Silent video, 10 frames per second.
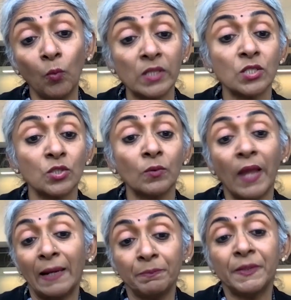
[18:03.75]
was to
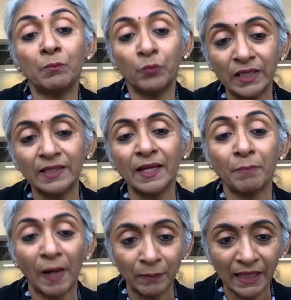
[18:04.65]
help them with their
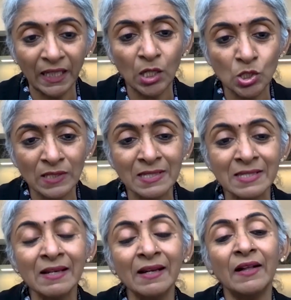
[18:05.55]
publications.
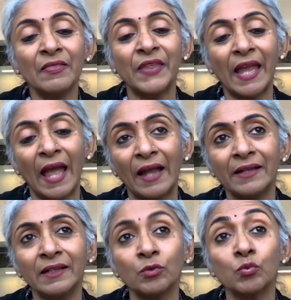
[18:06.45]
They
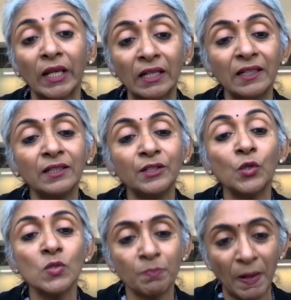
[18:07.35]
had a regular
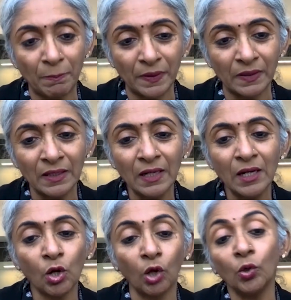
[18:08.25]
newspaper
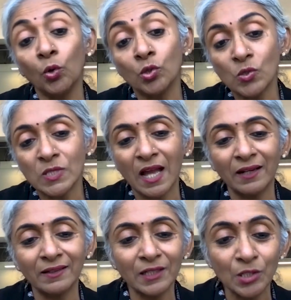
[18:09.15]
called
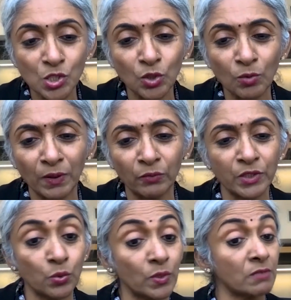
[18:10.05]
Utusan Consumer,
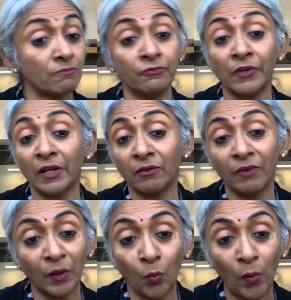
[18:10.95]
which was very,
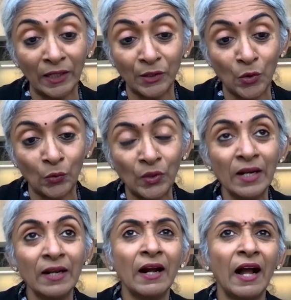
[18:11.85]
very well known.
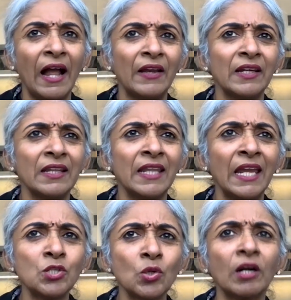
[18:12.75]
And they
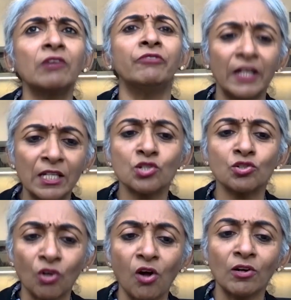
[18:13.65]
took a very
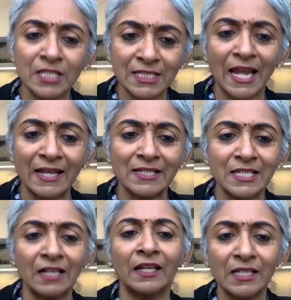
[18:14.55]
strong stance
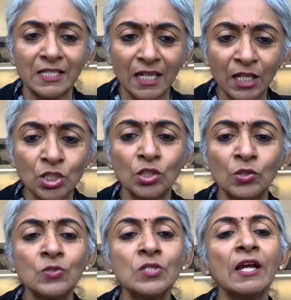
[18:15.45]
against
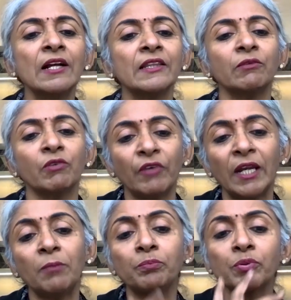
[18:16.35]
issues. They were
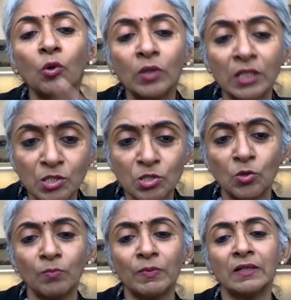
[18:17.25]
very pro
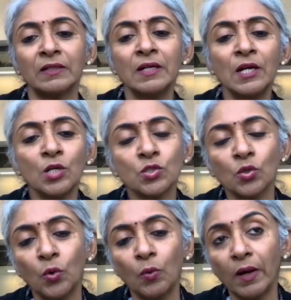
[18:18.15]
consumer.
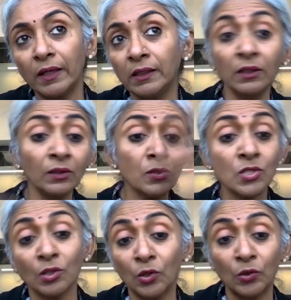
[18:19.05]
So years
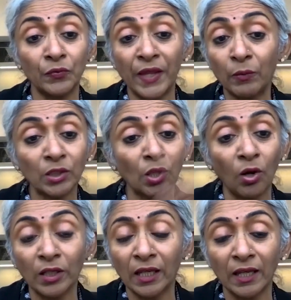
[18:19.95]
ago, they were
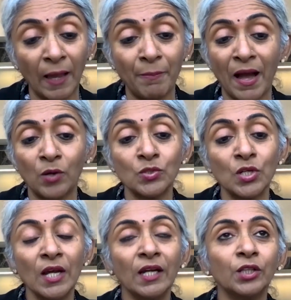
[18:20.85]
talking about,
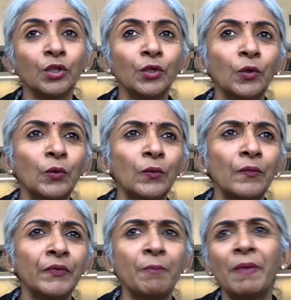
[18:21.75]

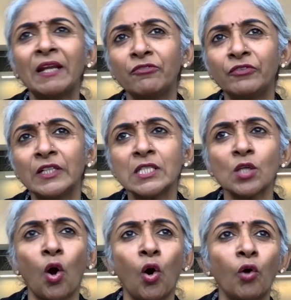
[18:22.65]
the benefits
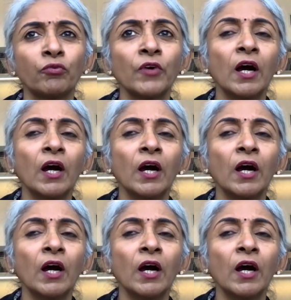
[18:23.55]
of